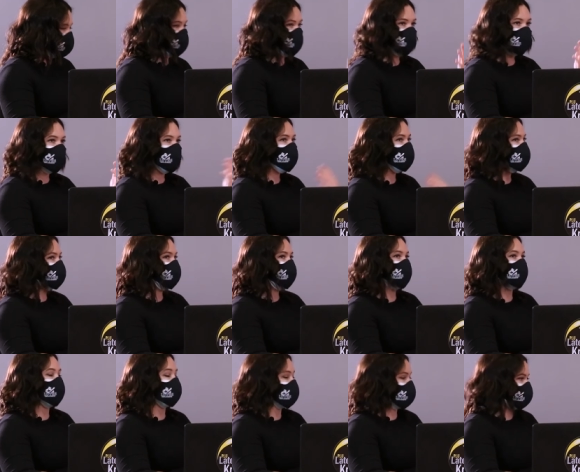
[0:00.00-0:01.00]
I mean, I want to go
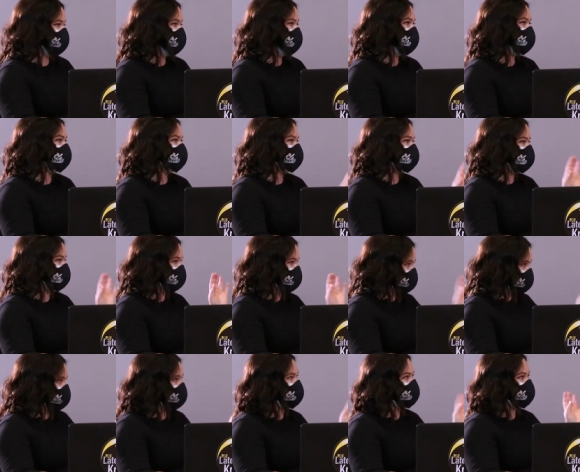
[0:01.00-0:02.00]
on night walks
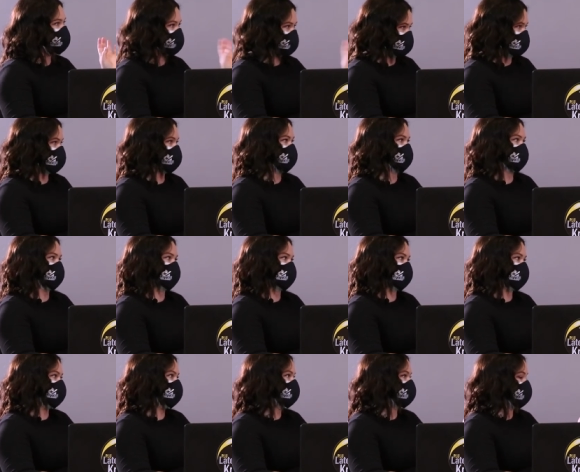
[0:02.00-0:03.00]
all the
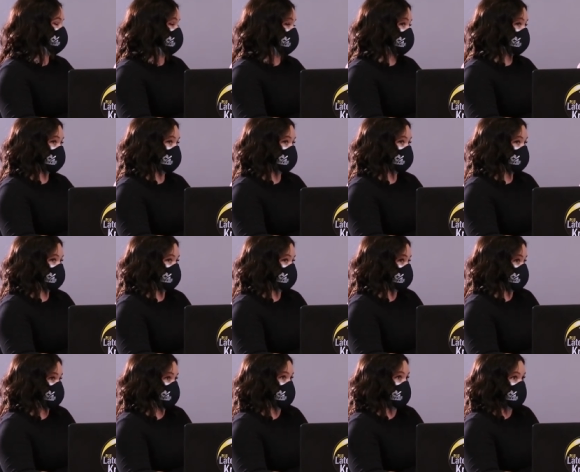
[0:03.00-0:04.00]
time, but I
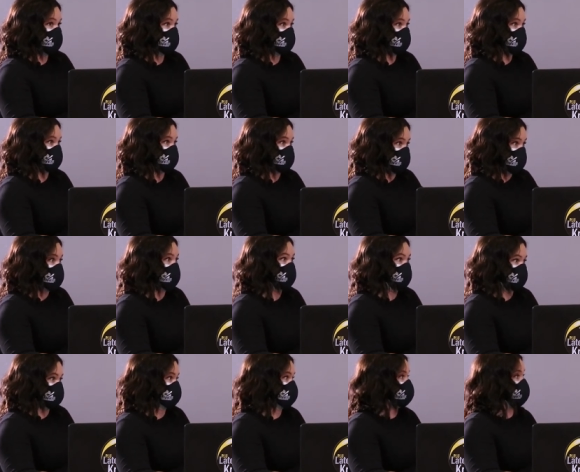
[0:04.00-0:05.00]
would rather
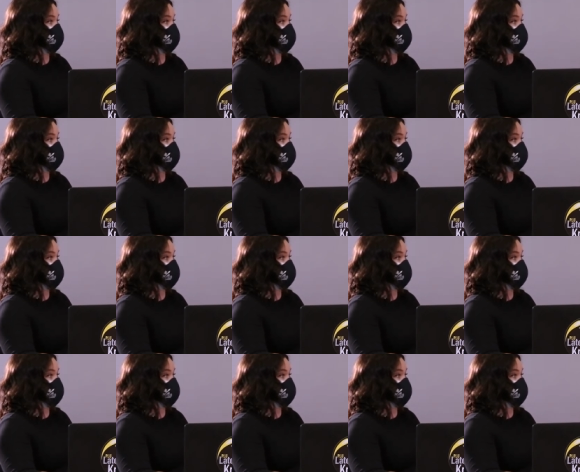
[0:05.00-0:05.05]
not